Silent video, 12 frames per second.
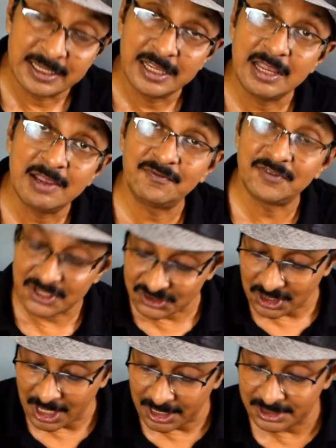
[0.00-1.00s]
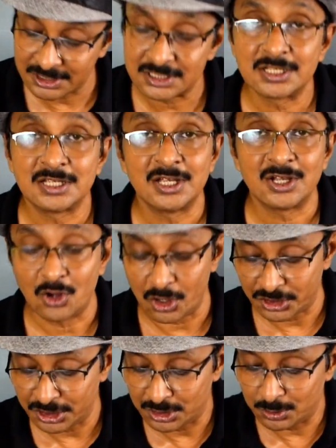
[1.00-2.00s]
if these cards got
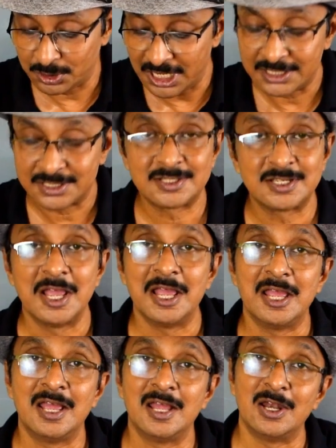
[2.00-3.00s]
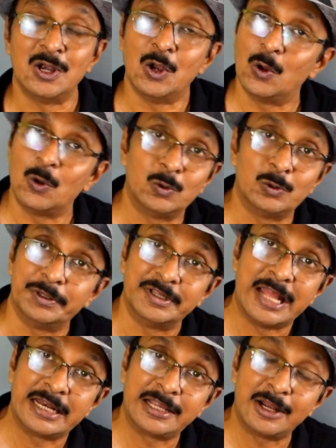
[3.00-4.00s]
into this? No,
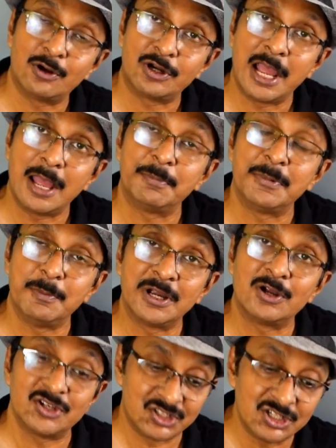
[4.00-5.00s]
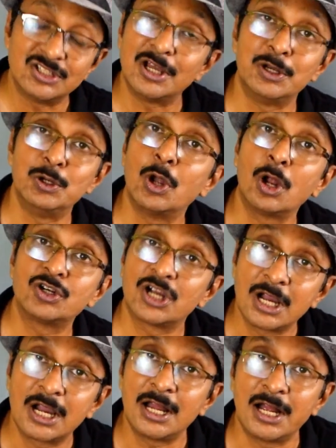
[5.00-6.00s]
that cannot happen, because these are not
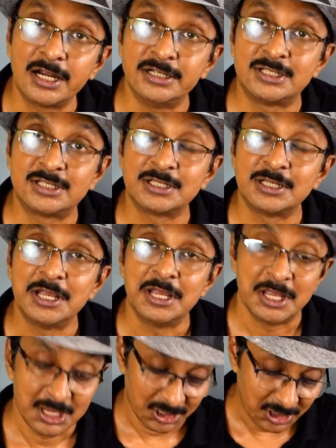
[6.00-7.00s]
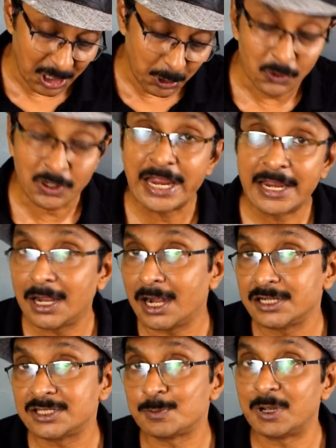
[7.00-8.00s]
cards. They look like
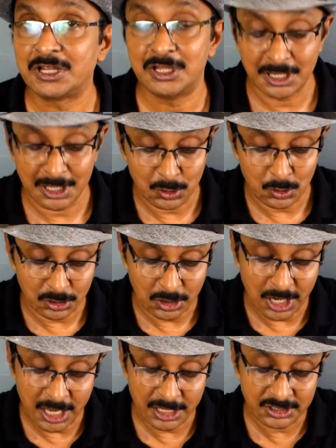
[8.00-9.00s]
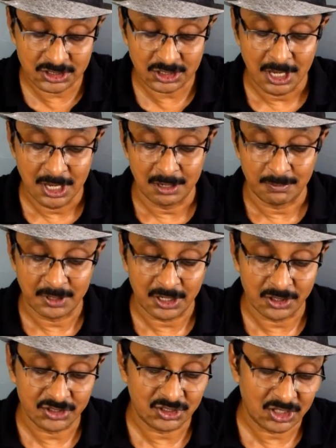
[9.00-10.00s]
cards, but they are not cards,
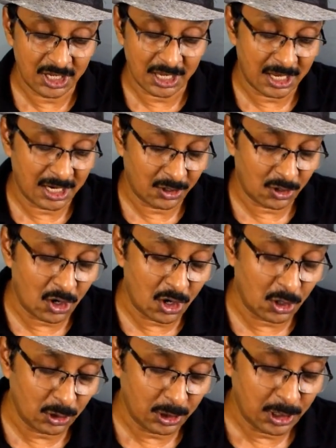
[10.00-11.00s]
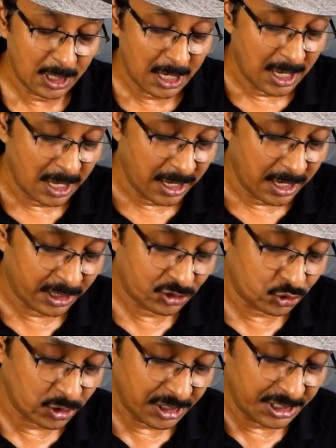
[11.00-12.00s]
because they are all
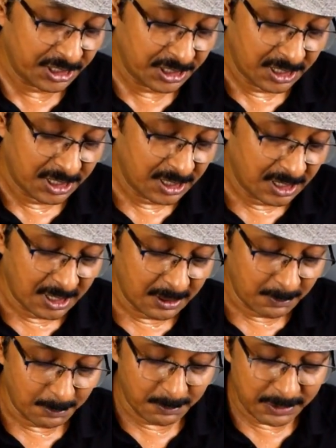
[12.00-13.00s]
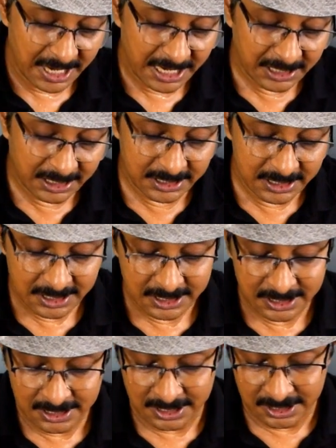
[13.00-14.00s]
actually blank
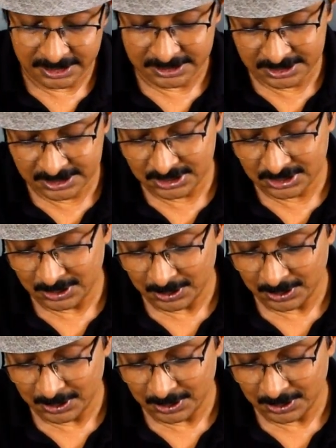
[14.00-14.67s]
cards.